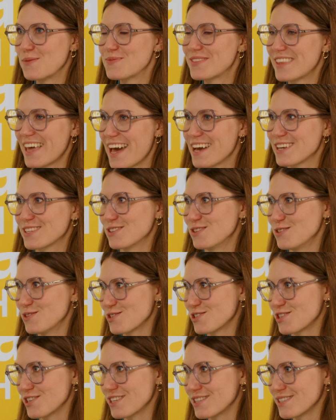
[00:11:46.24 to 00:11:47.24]
tech
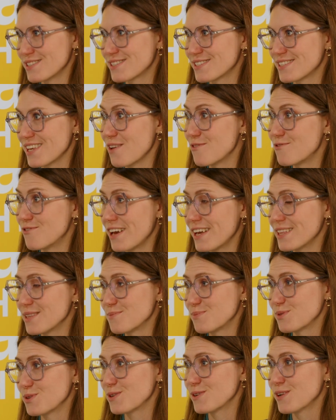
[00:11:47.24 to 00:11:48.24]
solutions
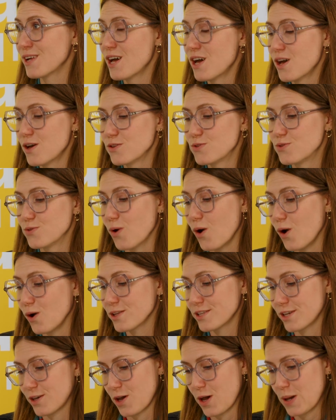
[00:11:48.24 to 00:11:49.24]
available to
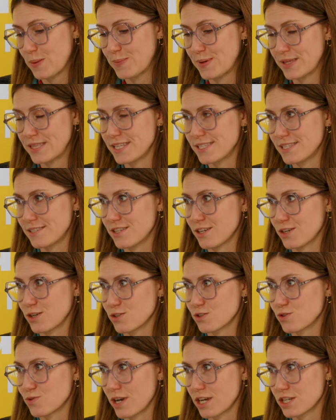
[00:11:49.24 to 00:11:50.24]
all the companies in the
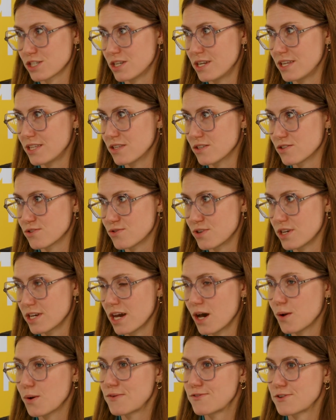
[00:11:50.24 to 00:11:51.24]
construction industry,
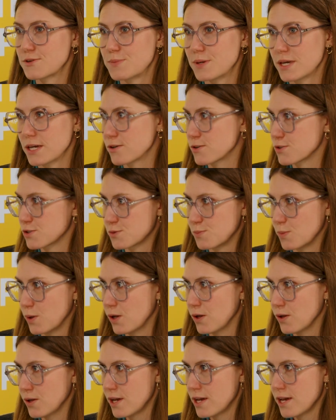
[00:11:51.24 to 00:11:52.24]
however big or
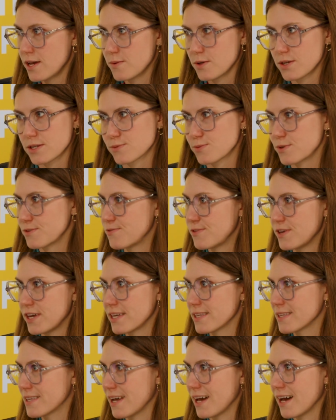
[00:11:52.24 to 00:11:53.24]
small, because we
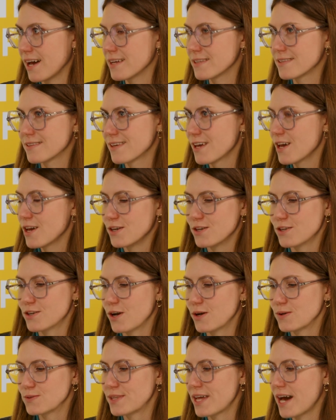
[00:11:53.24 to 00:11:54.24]
think that,
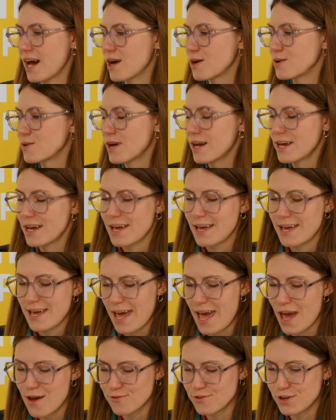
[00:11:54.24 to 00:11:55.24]
now
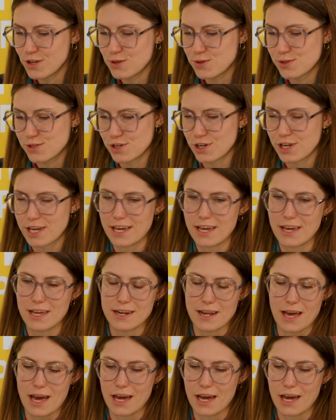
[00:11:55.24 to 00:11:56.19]
every user can,